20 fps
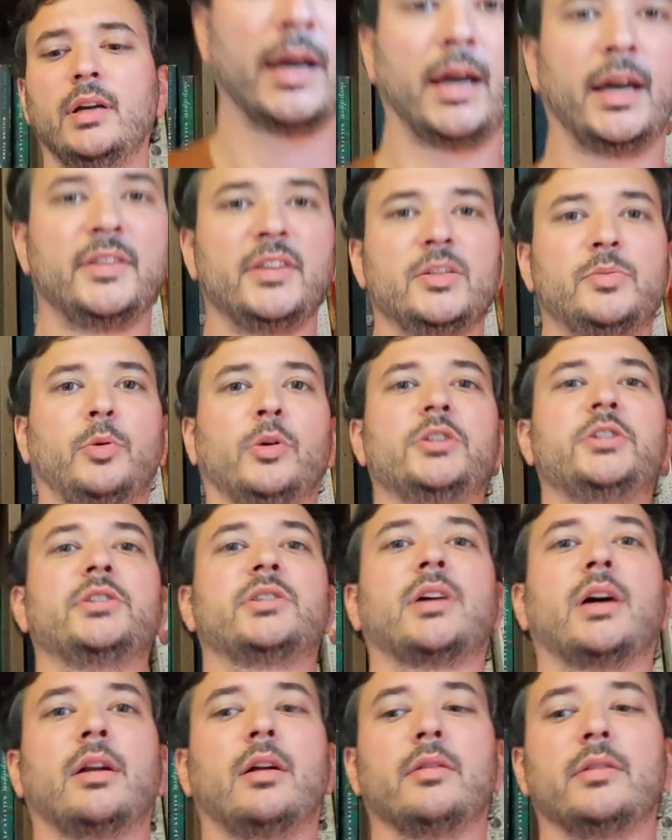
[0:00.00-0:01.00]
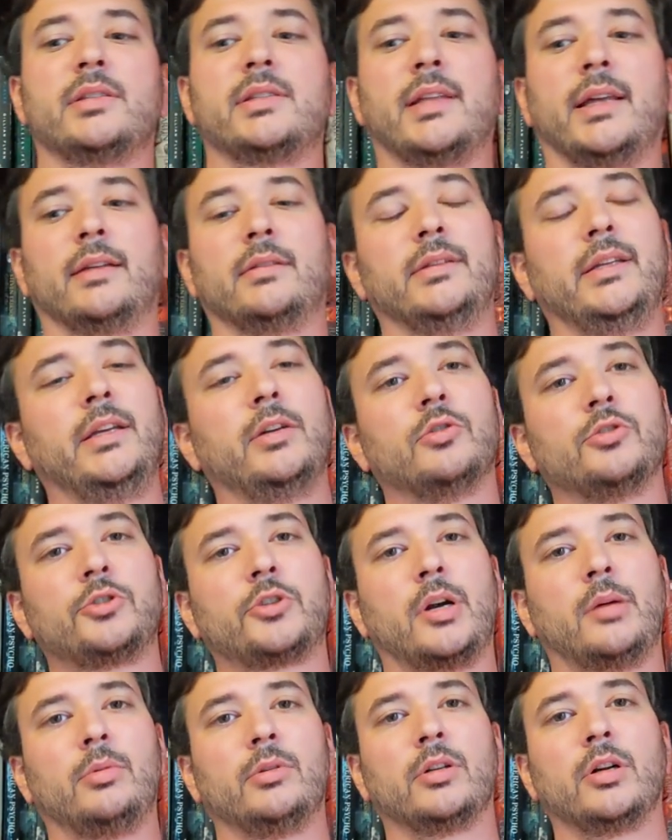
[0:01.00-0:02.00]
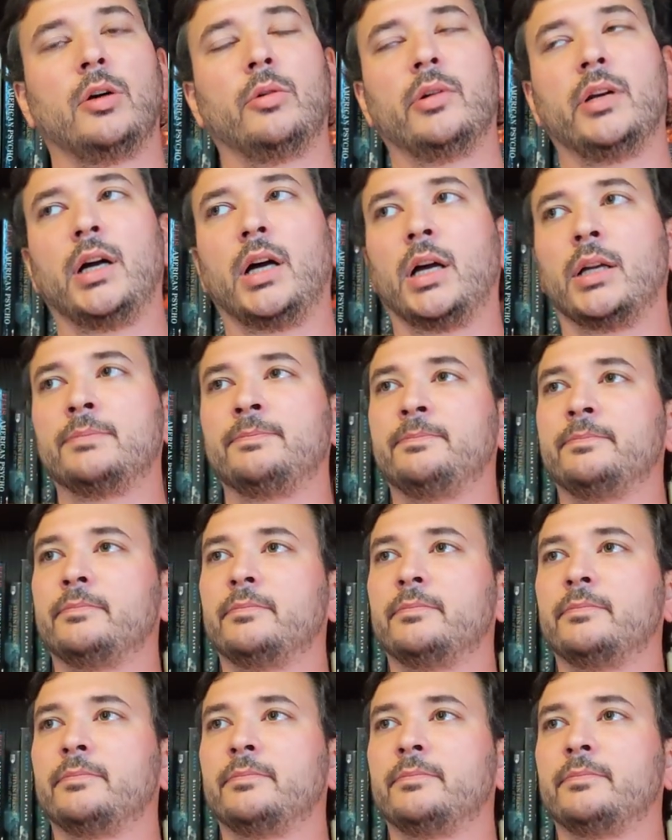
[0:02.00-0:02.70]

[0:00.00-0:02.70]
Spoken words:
At this point, she's got all this, like, legal trouble going on